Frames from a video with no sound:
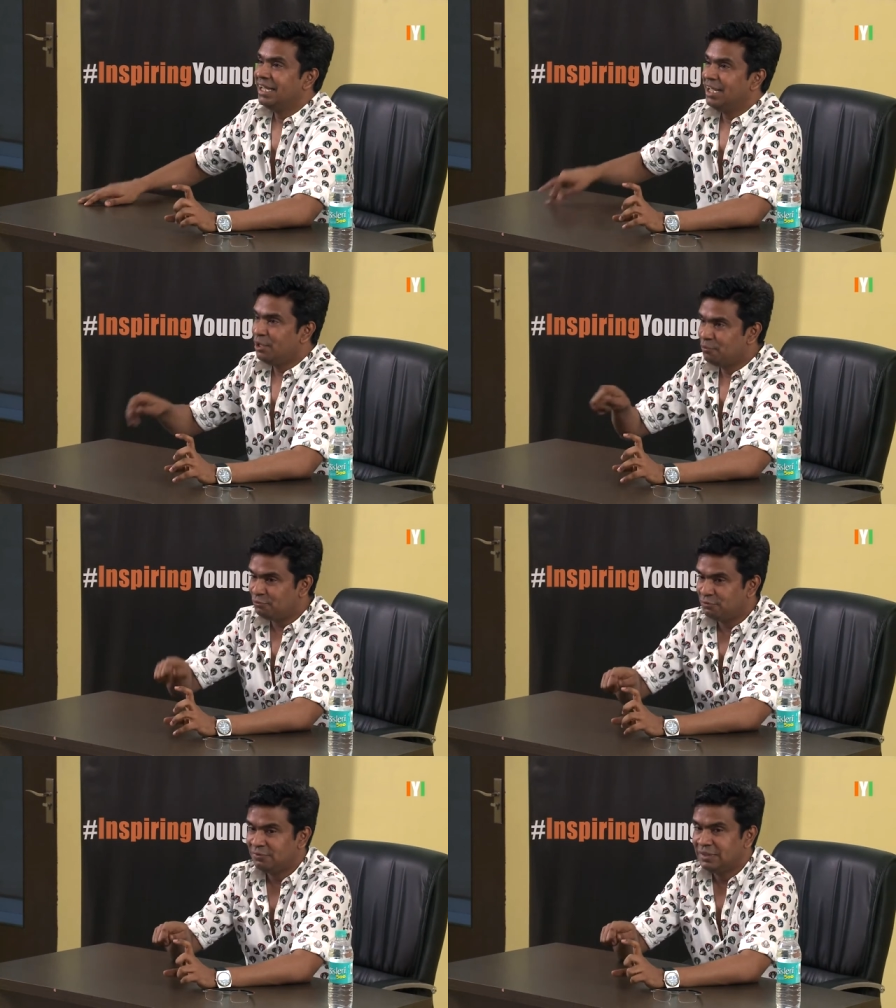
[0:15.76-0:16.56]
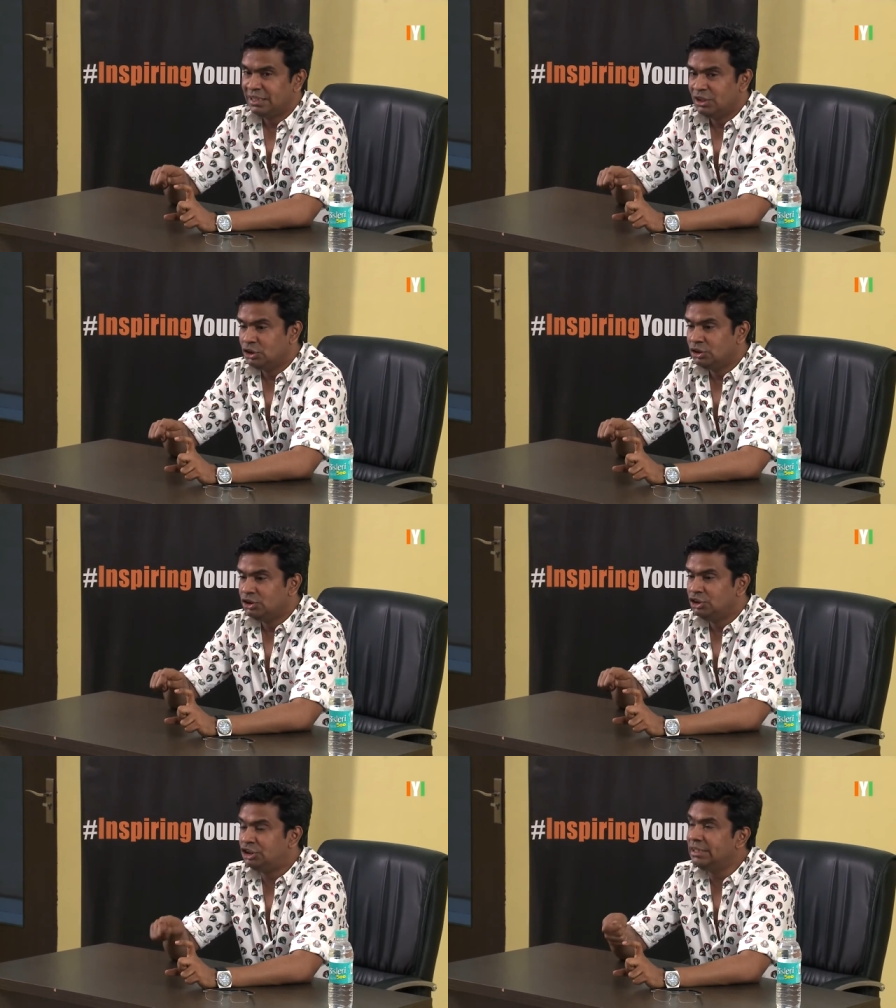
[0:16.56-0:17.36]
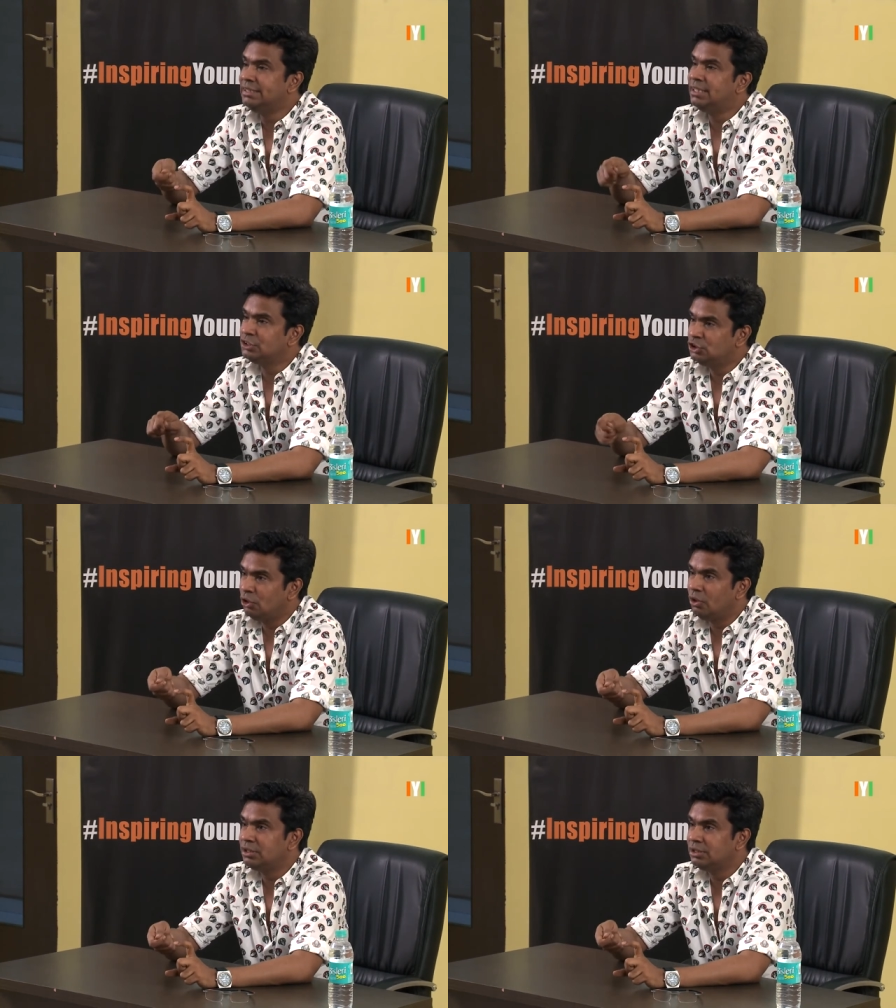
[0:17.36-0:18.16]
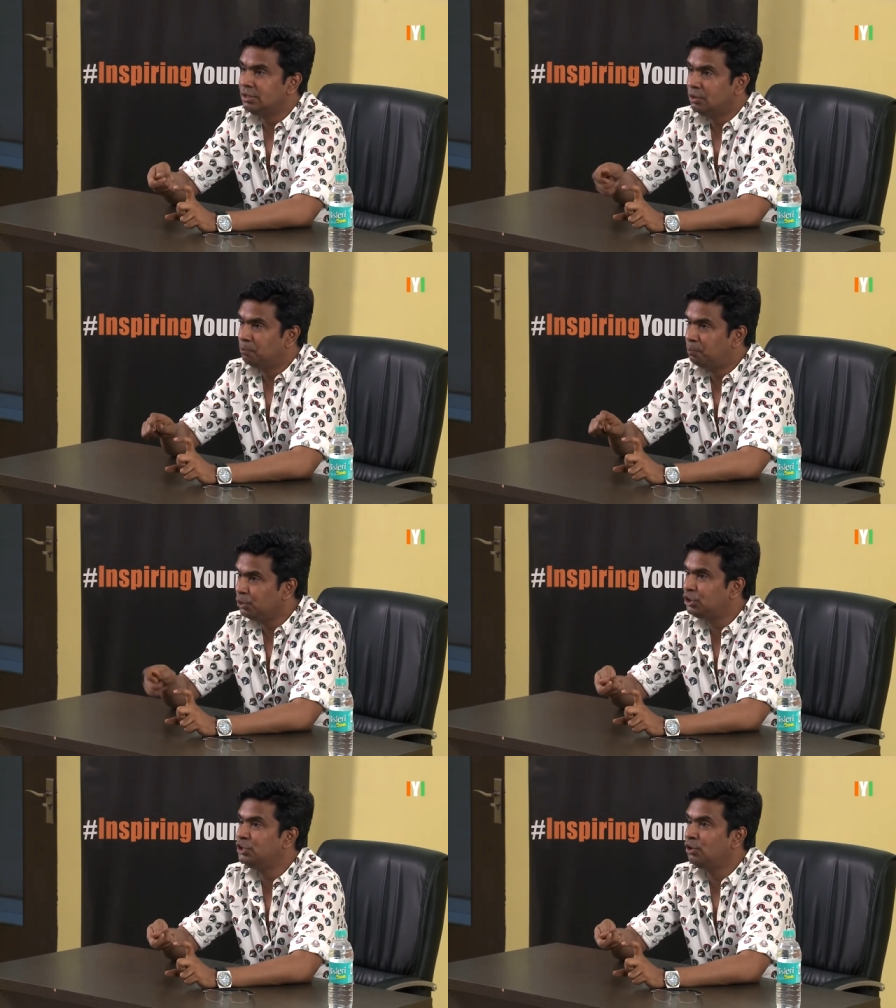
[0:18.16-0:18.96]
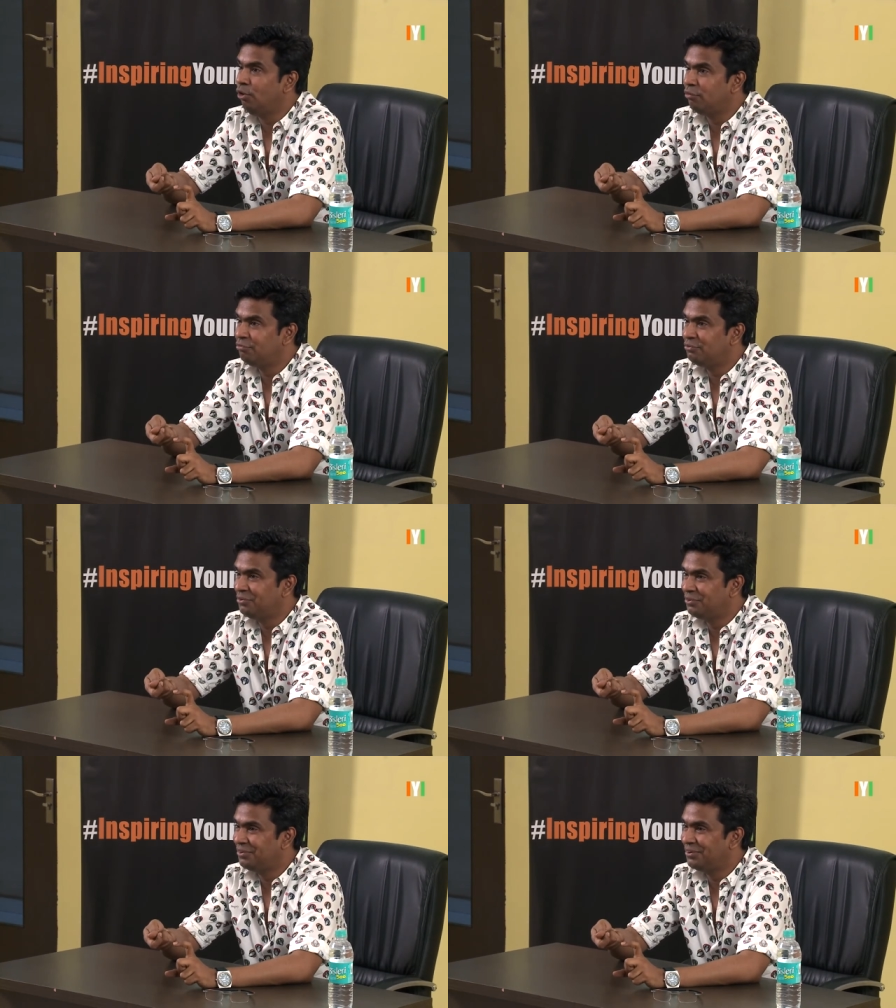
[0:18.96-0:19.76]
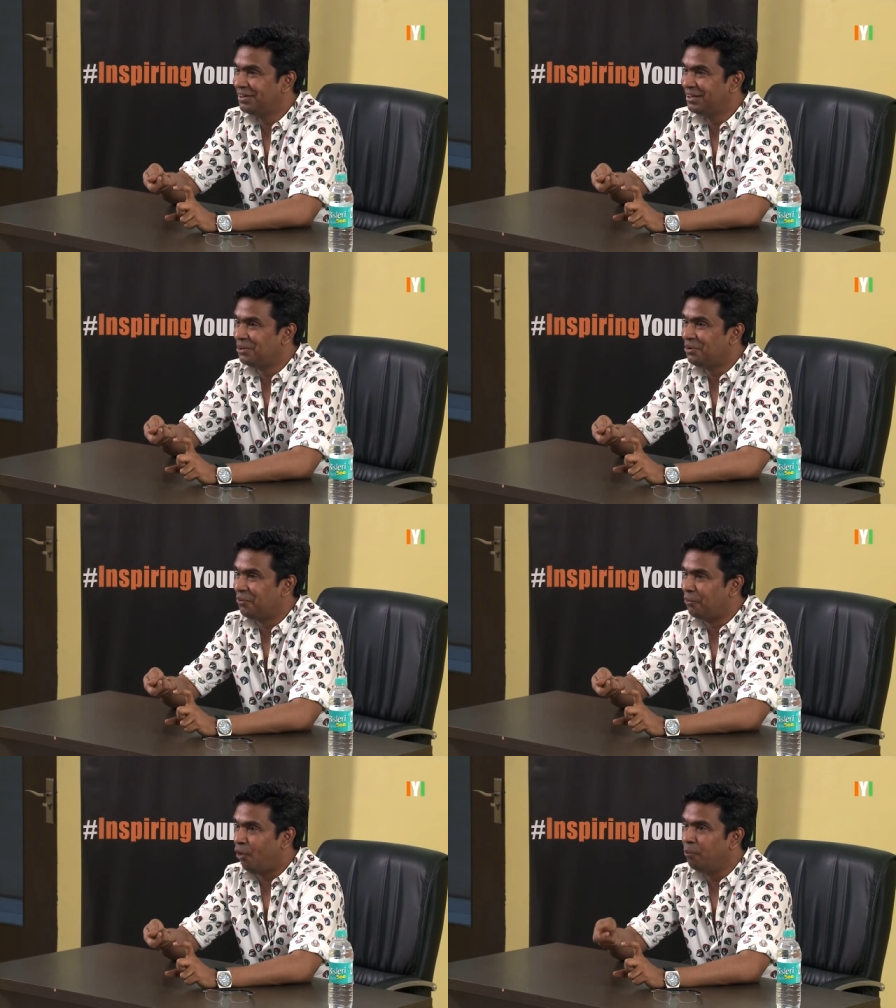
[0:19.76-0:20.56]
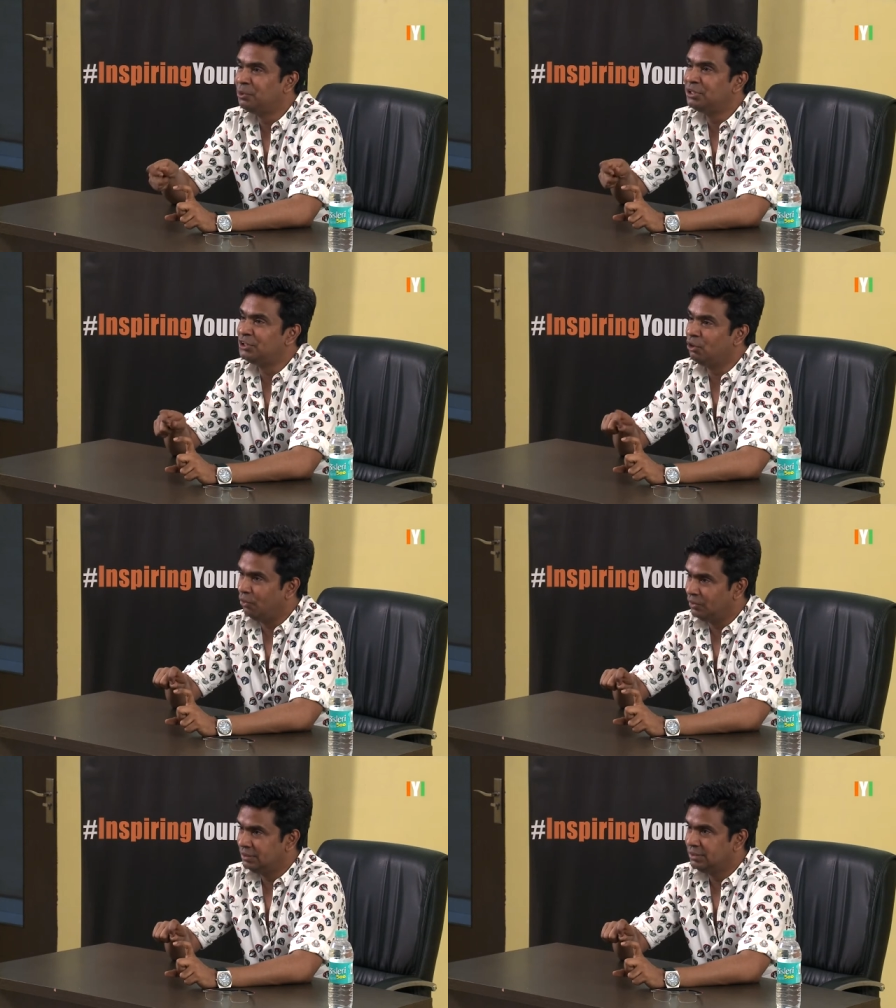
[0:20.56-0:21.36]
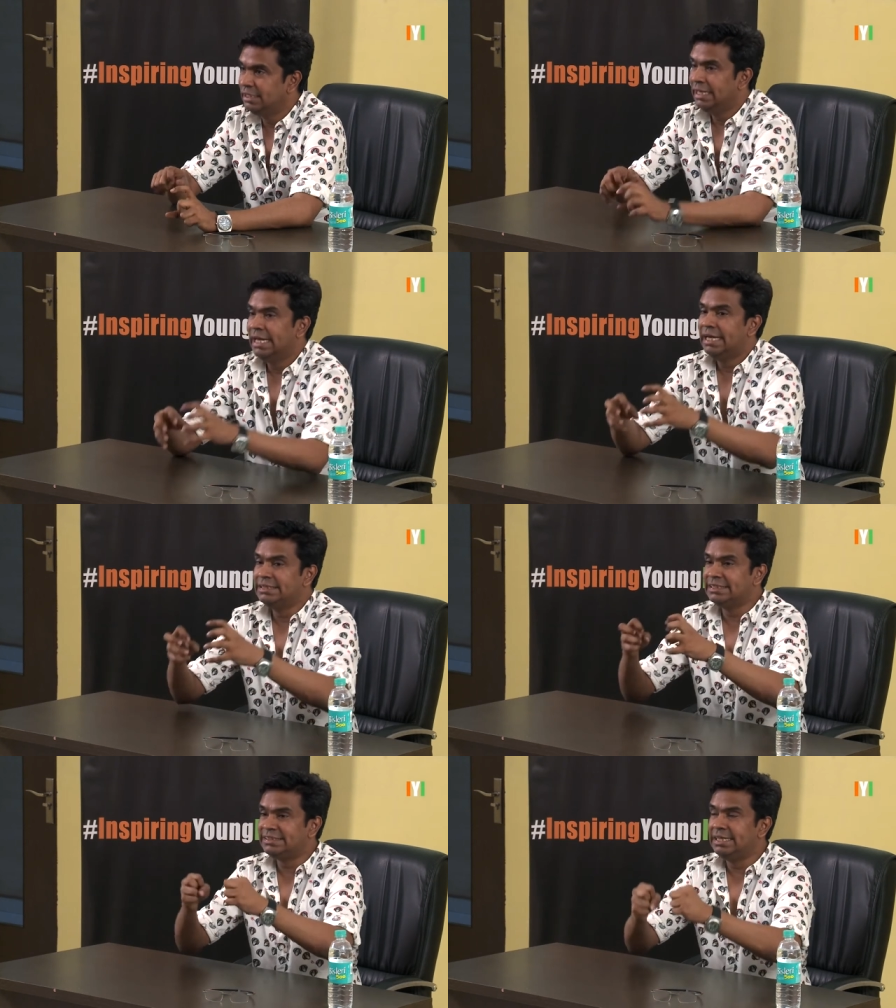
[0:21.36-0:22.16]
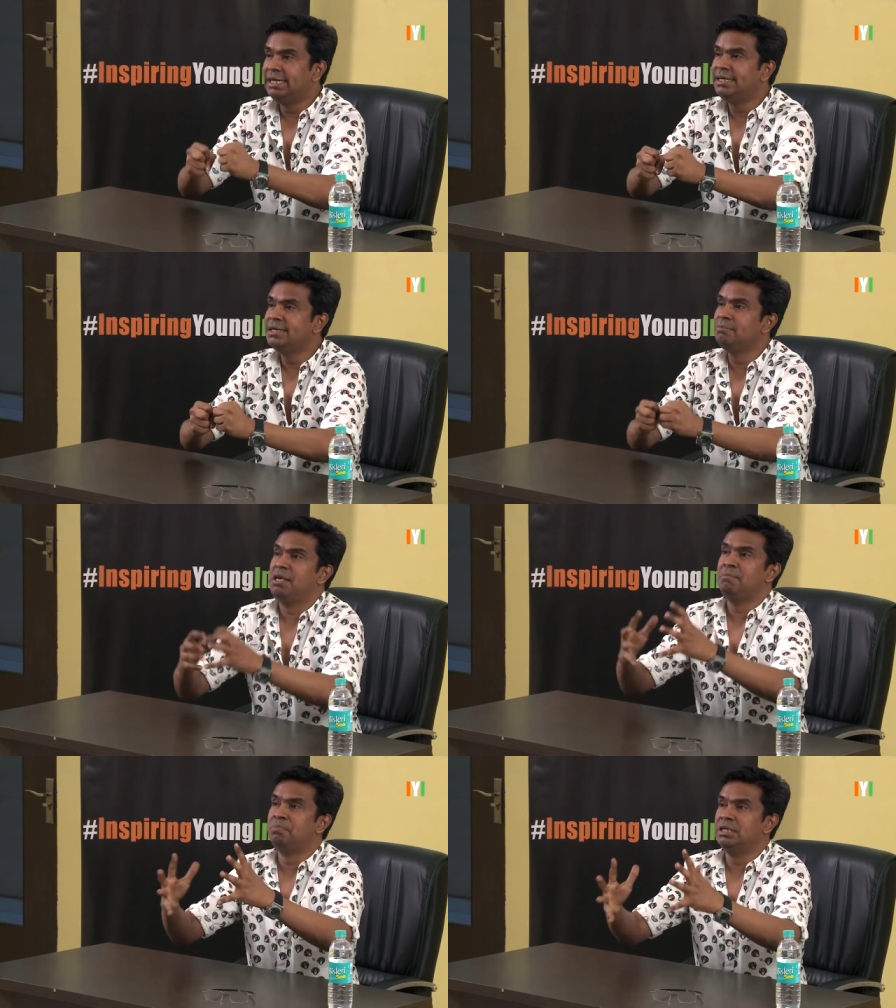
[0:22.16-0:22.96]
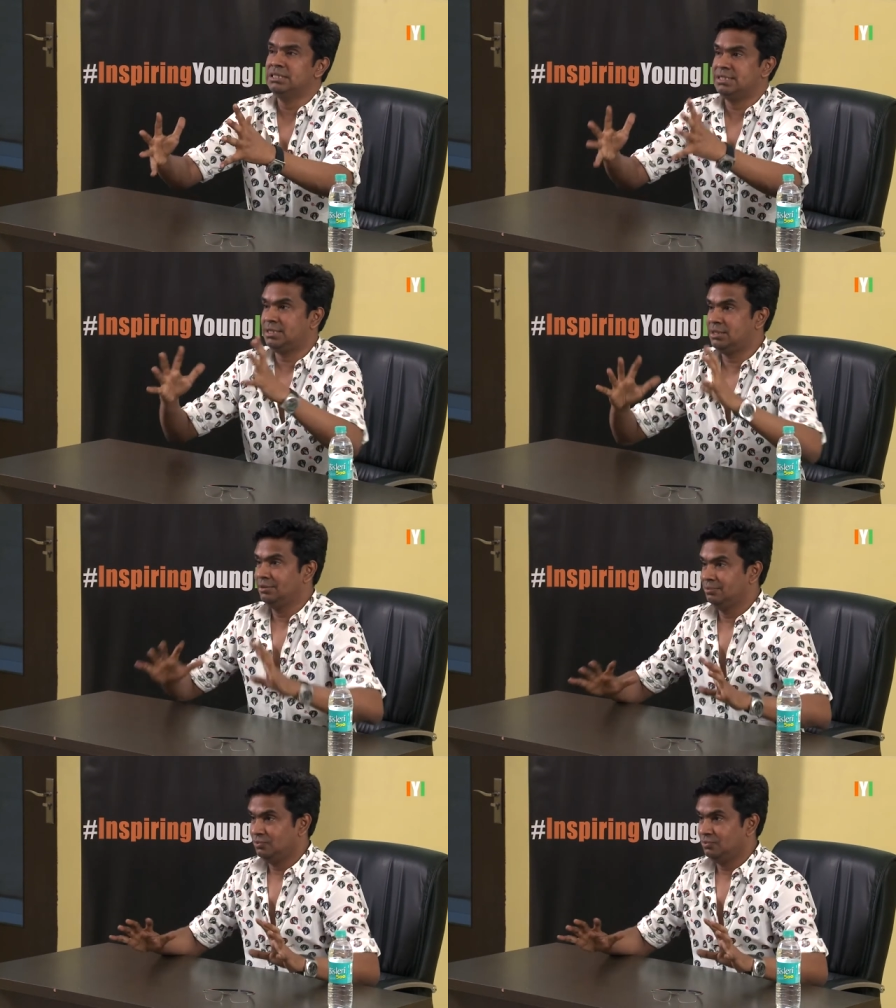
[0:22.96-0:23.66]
if she does not put it off or put it on, the cylinder may burst.